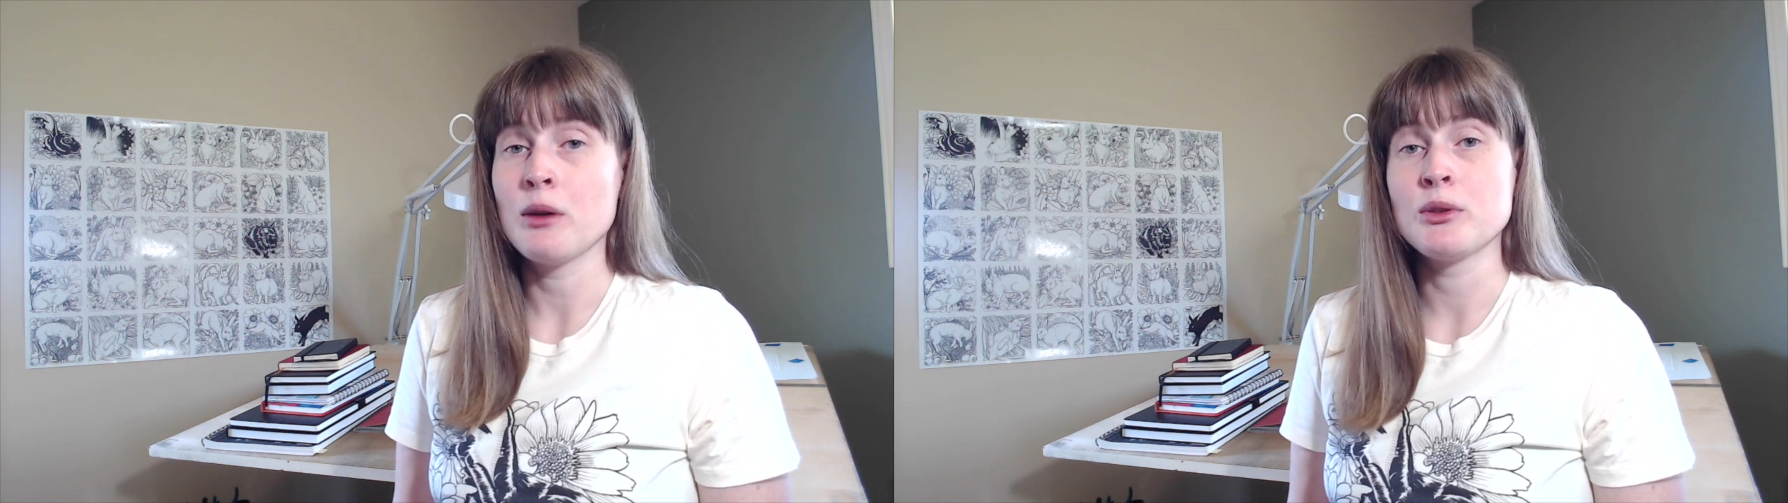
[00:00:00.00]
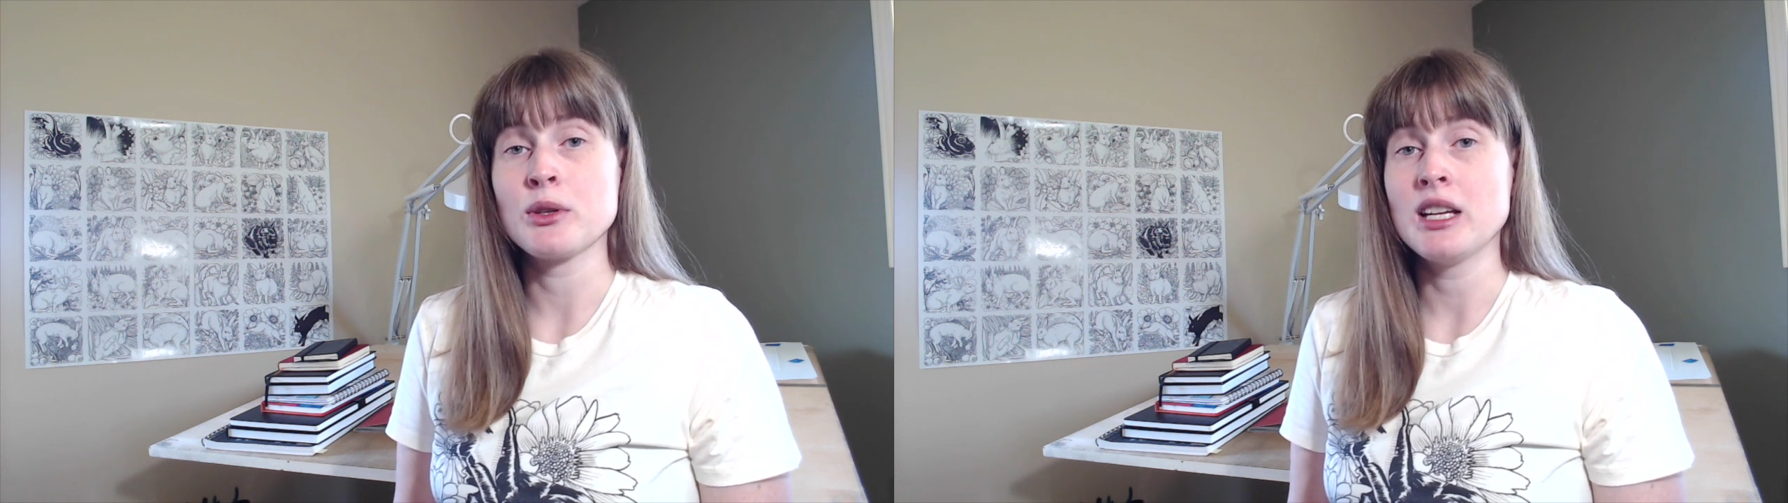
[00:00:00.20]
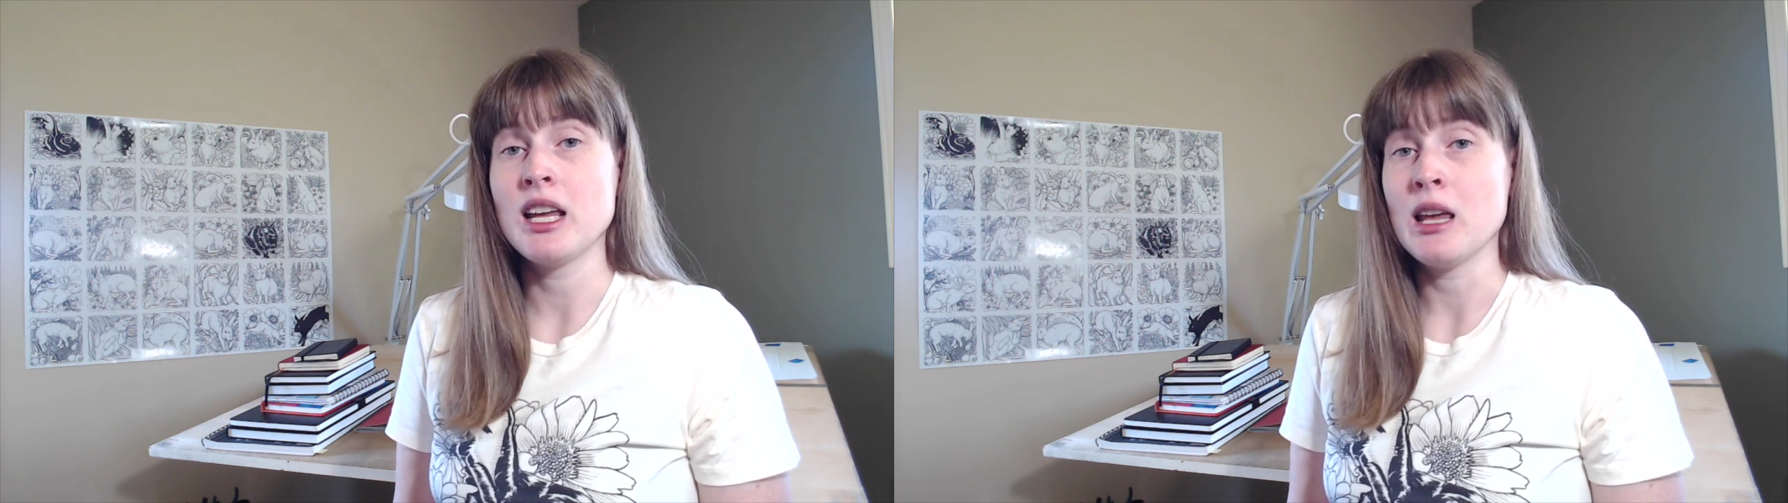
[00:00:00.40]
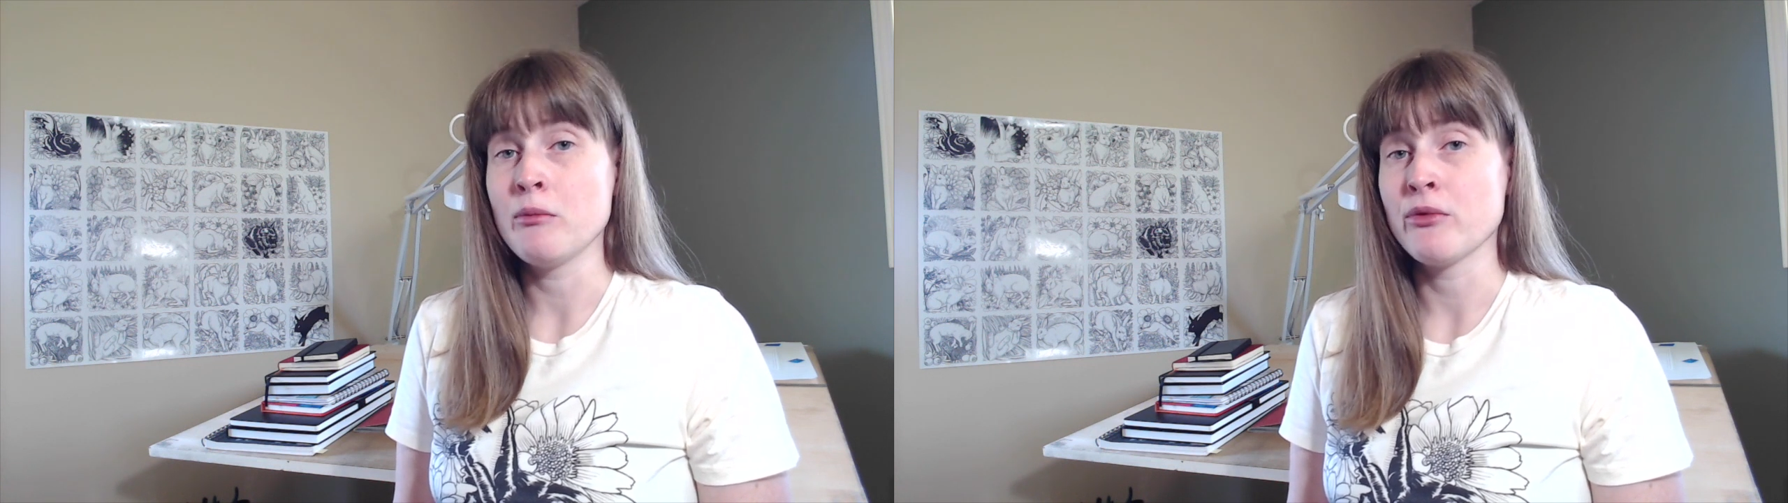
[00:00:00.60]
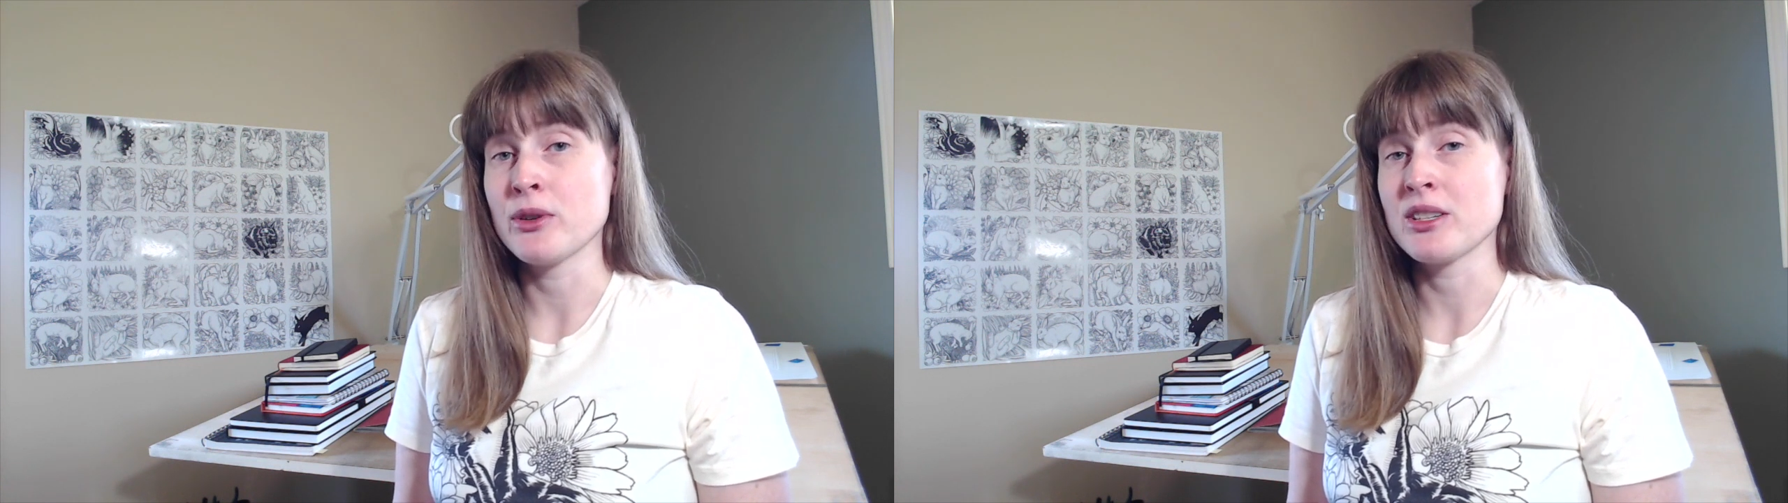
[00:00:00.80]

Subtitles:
was going to aim for